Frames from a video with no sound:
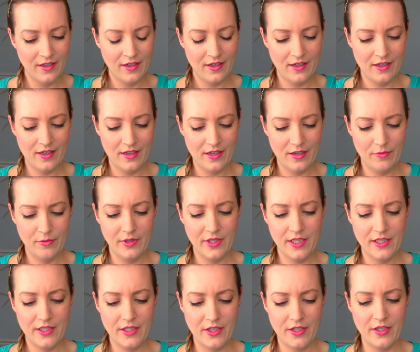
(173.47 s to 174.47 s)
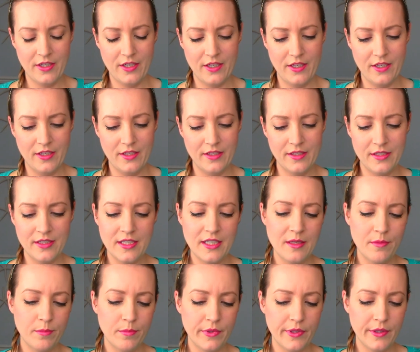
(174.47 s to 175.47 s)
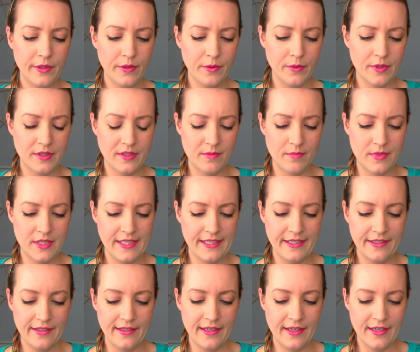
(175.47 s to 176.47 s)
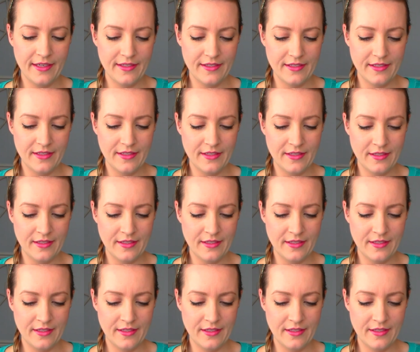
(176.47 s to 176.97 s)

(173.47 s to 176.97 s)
Uh, a really dark, deep blue with some teal in it.